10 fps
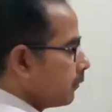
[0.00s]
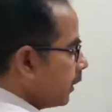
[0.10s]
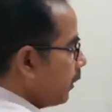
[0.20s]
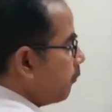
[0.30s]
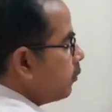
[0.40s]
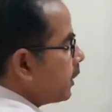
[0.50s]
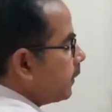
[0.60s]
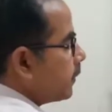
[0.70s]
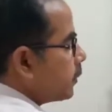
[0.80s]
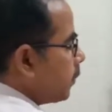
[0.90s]
If you take
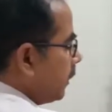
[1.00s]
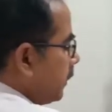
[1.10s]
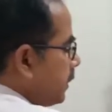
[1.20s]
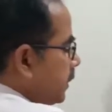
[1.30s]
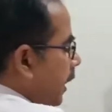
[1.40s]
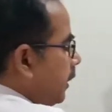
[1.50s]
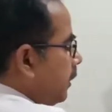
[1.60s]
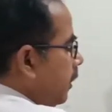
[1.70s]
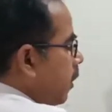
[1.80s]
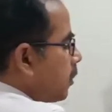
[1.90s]
this one this side,
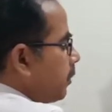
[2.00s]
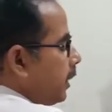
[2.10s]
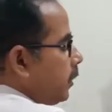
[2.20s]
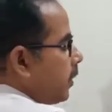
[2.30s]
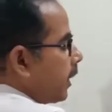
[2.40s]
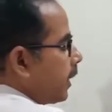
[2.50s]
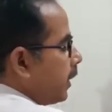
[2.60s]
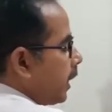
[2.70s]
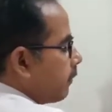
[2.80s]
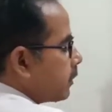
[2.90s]
automatically you are getting
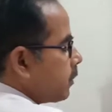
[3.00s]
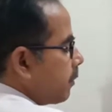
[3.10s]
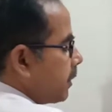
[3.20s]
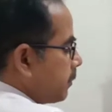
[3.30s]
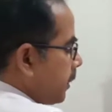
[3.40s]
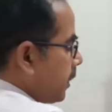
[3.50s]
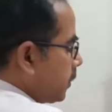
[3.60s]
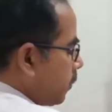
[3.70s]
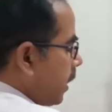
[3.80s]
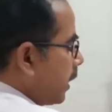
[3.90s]
alpha square plus beta
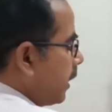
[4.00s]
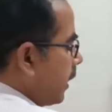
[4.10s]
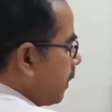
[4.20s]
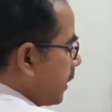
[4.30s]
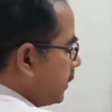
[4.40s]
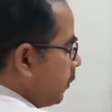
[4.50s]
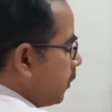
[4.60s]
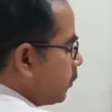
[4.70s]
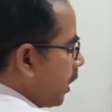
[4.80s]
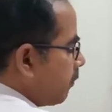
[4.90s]
square, that is equal
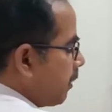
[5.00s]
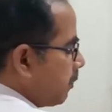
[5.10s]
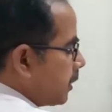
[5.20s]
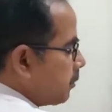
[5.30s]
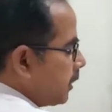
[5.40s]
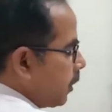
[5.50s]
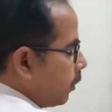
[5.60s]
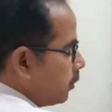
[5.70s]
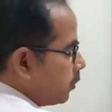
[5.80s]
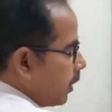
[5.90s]
to alpha plus beta
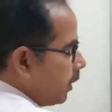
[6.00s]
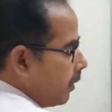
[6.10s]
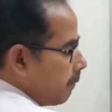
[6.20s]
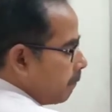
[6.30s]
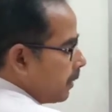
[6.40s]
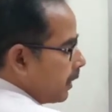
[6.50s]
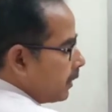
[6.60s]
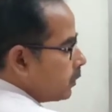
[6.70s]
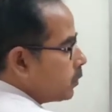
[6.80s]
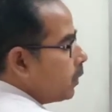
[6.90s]
whole square
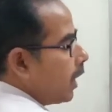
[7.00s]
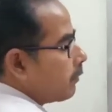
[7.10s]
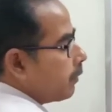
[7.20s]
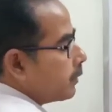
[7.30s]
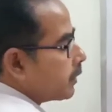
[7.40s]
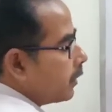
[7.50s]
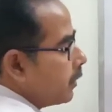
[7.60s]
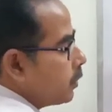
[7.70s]
minus 2 alpha beta.